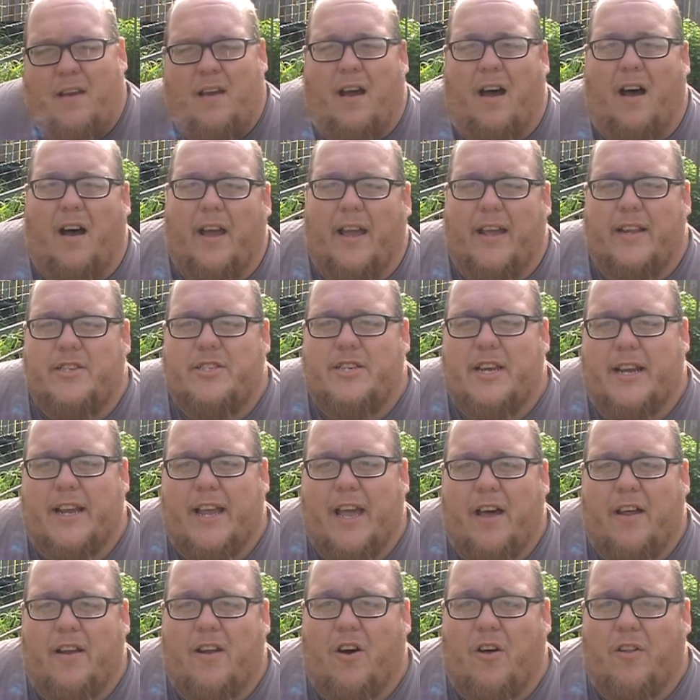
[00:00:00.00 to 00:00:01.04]
and check
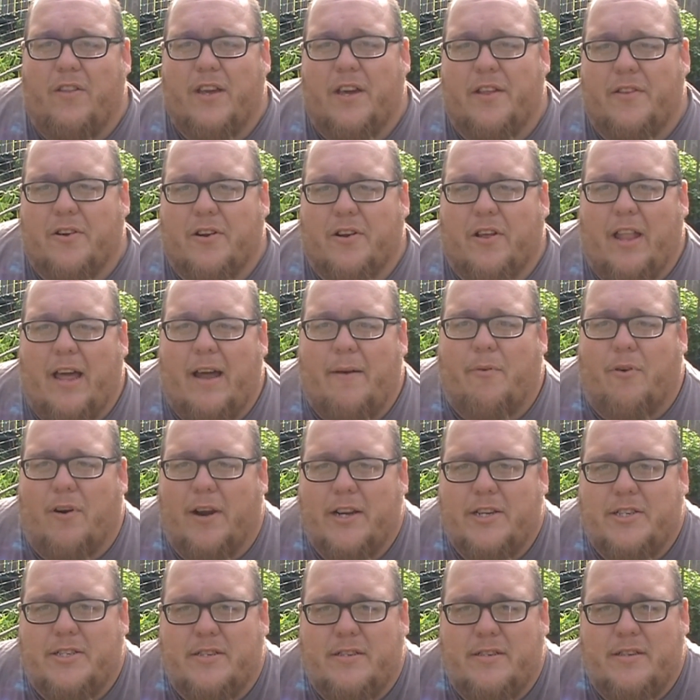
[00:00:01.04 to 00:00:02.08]
out all the other
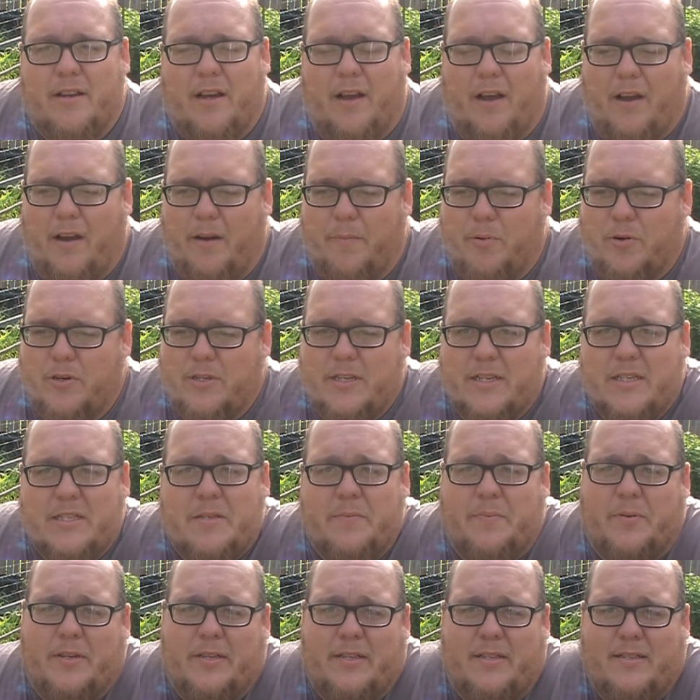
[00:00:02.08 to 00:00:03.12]
collaboration
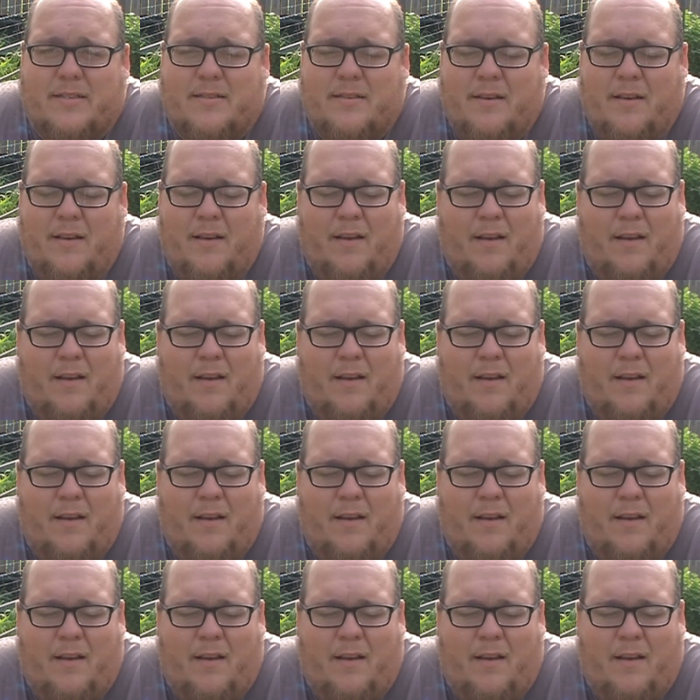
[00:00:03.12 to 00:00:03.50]
participants.